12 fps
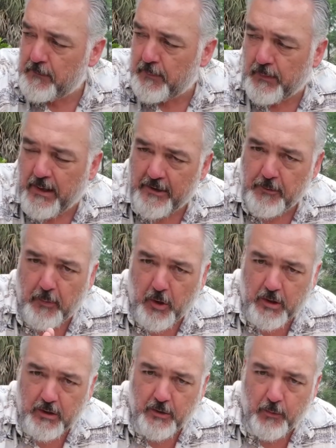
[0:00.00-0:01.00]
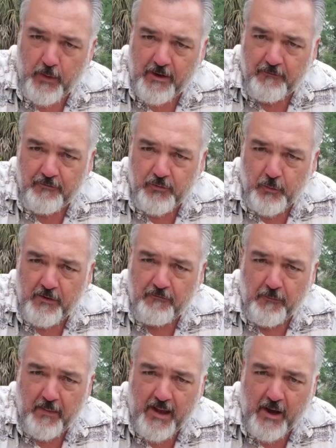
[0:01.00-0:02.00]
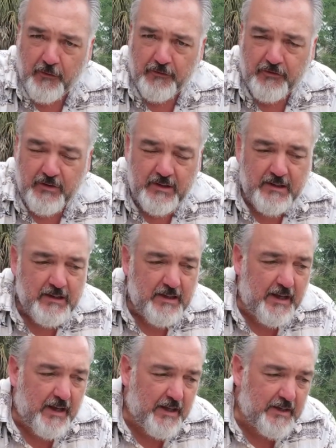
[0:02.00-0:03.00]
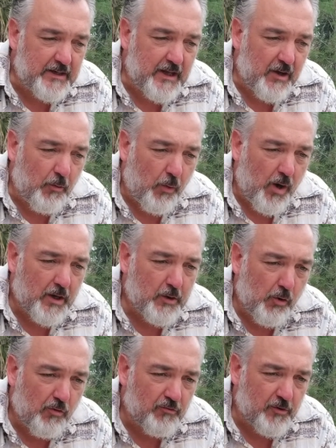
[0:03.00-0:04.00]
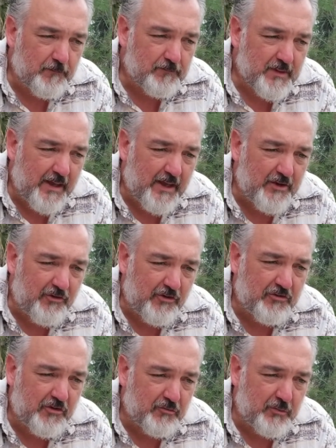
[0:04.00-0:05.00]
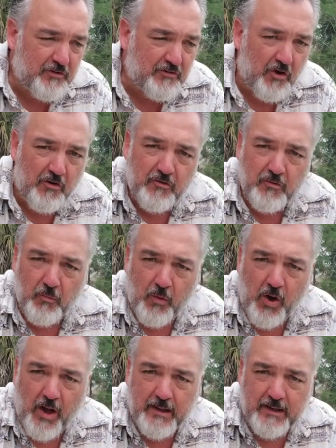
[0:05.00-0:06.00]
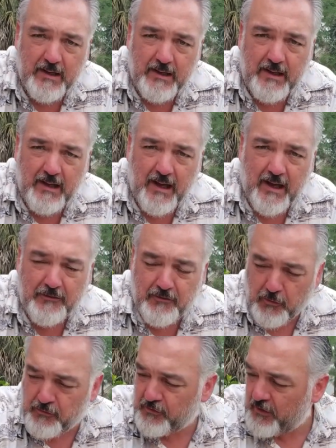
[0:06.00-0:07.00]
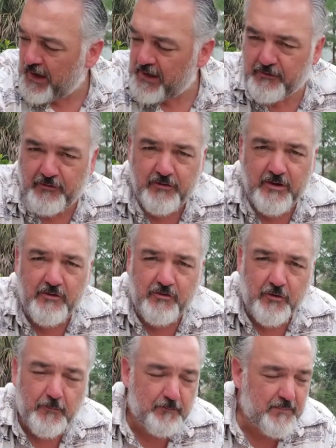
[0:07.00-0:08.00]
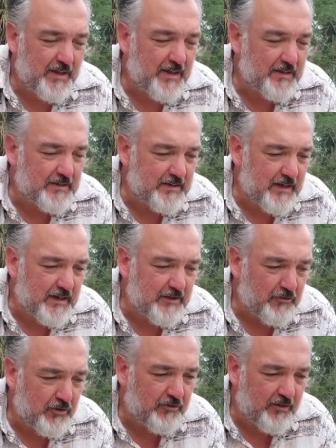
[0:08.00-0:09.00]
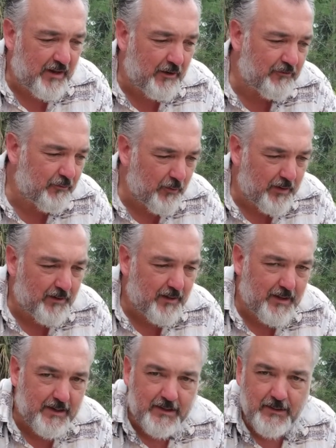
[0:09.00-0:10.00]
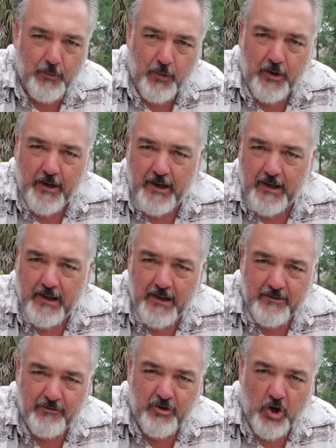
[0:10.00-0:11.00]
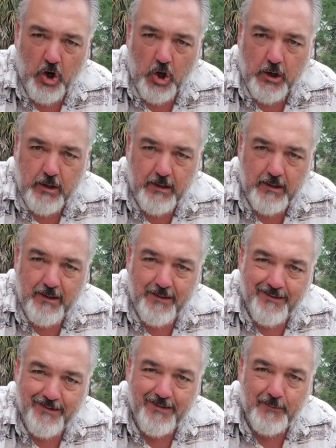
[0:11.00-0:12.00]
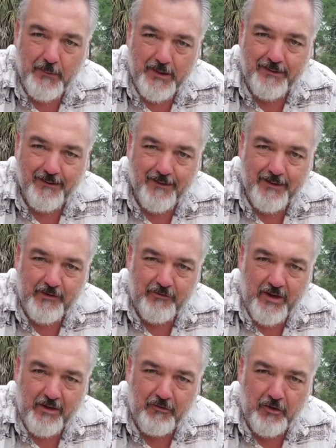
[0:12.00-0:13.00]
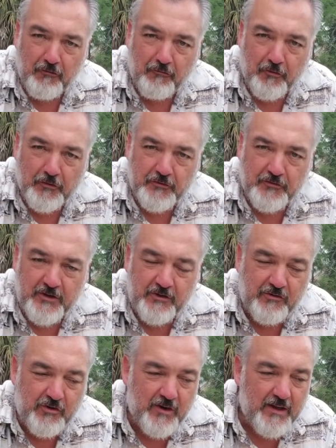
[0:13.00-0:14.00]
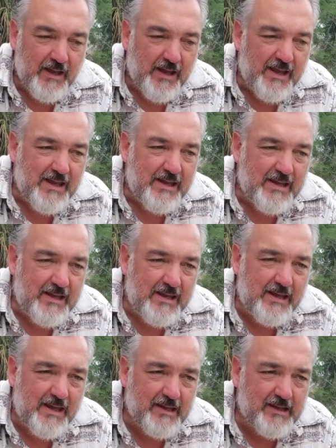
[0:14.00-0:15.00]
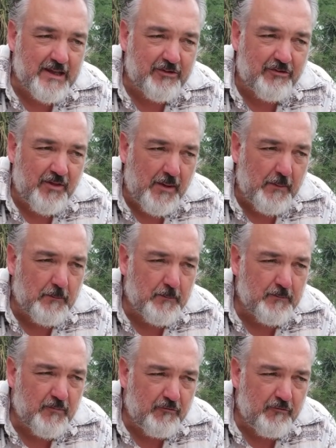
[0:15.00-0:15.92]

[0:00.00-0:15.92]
had to park a little ways away from the house and walk over. And just as we started to walk, Dozer had a seizure. And so it's 1 o'clock in the morning, it's dark, and my dog is having a full seizure. He gets them